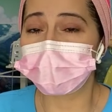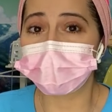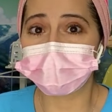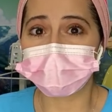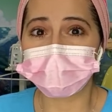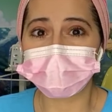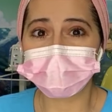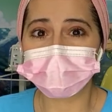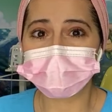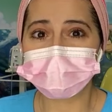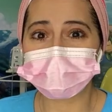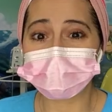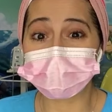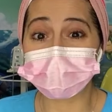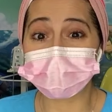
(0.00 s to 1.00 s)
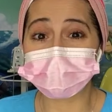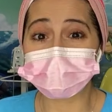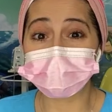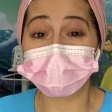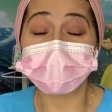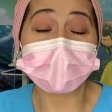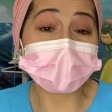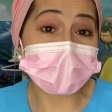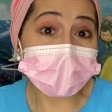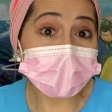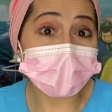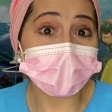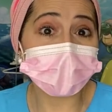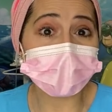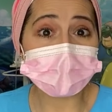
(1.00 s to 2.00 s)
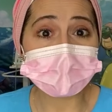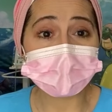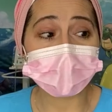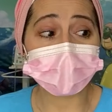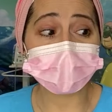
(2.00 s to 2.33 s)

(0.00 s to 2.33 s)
you know, to fit in.